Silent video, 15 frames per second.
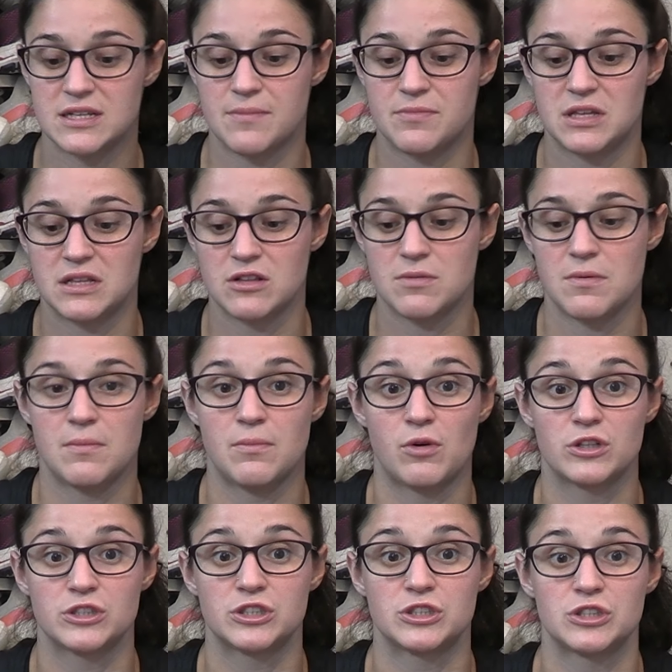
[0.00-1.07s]
something a little bit
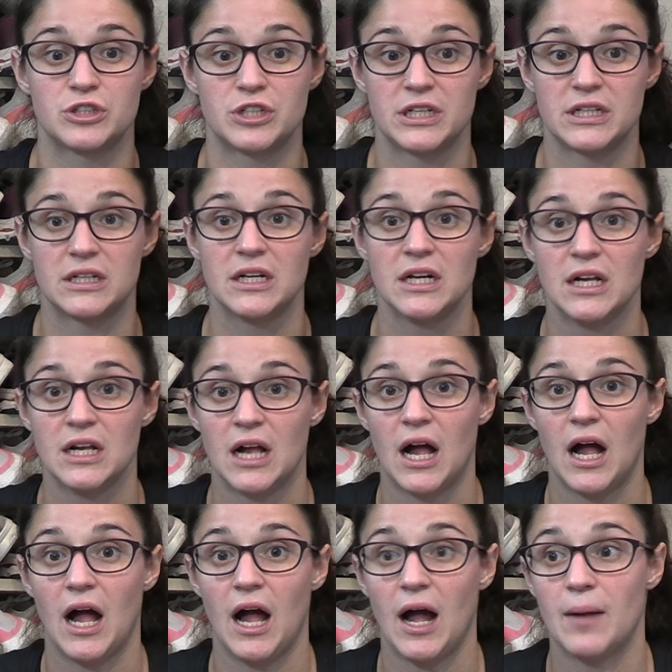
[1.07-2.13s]
more sturdy
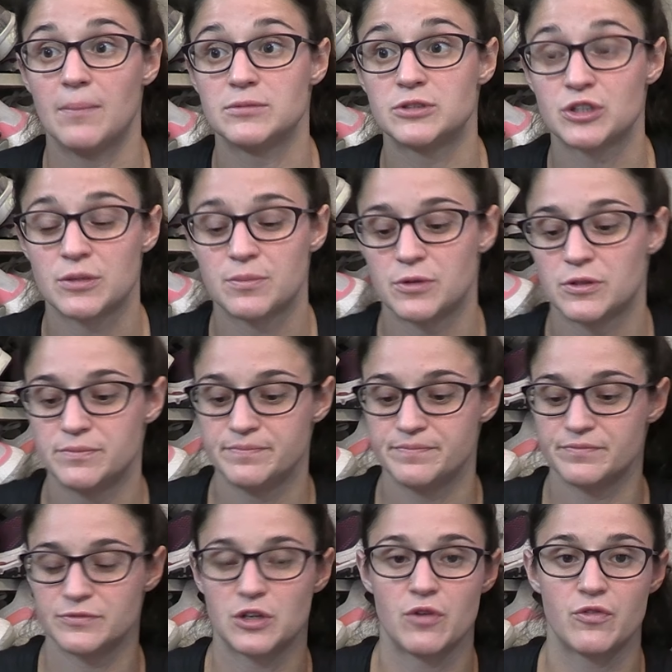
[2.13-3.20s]
and durable,
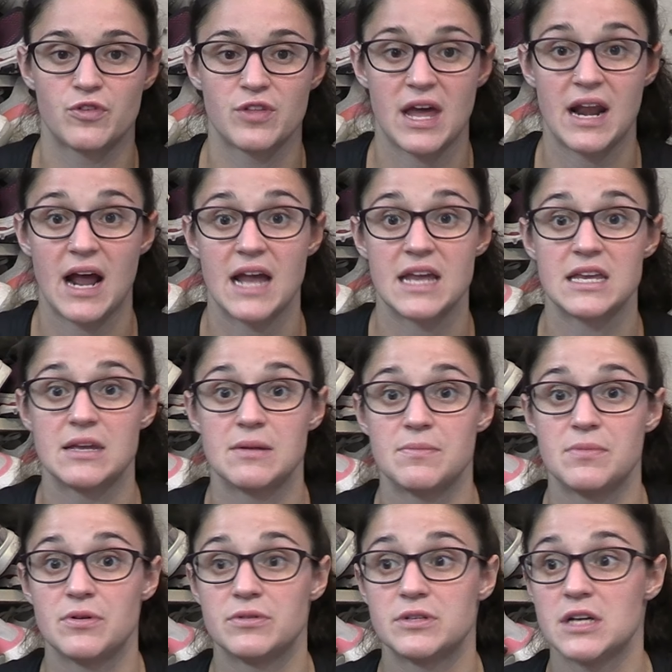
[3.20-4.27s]
go for that hiking
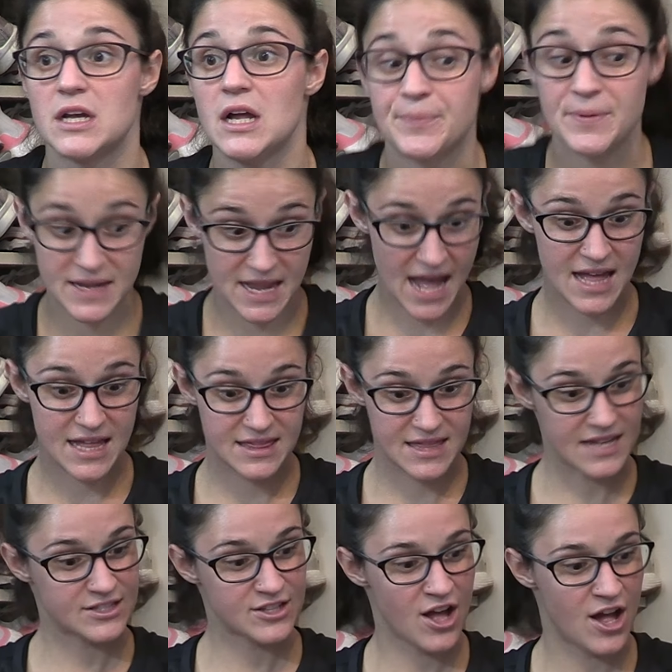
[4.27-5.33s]
boot. But yeah,
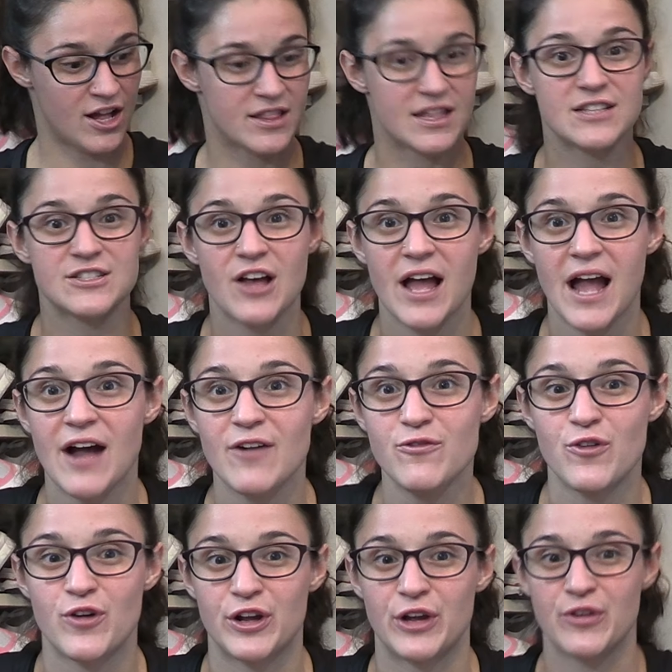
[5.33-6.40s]
that's all. That's all I have
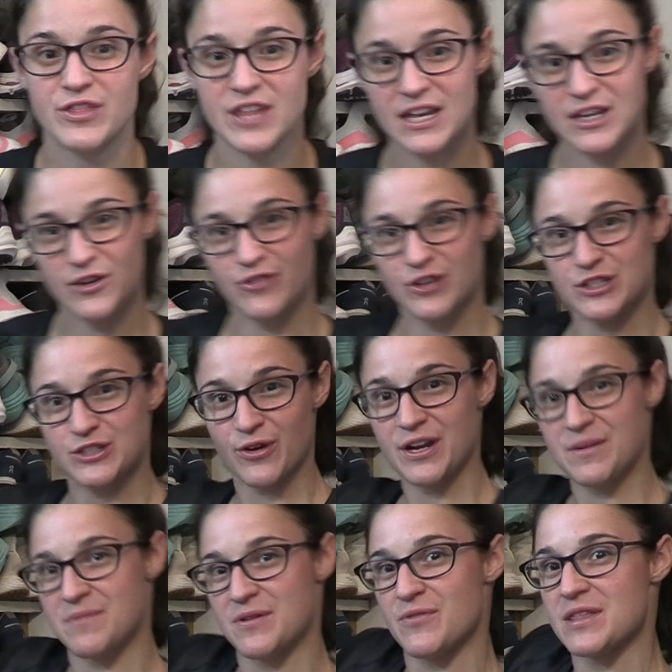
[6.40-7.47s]
for you. Thank you for
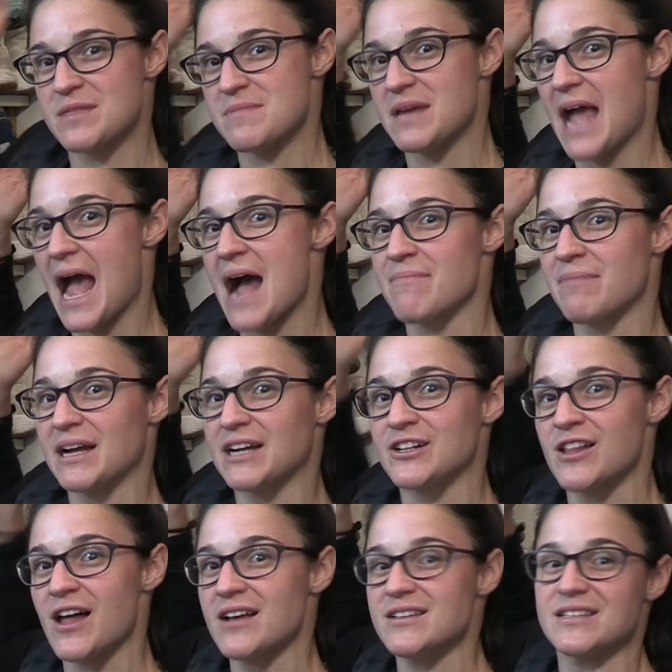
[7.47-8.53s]
joining me with me at my
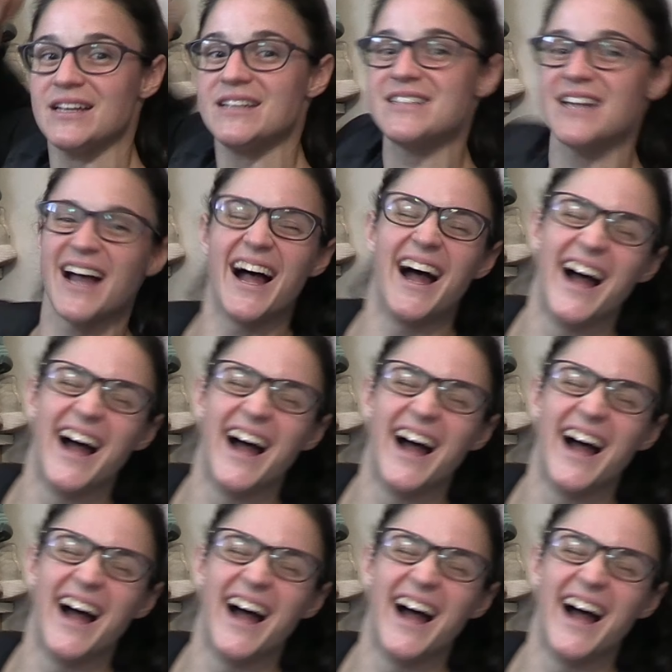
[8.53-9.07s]
closet.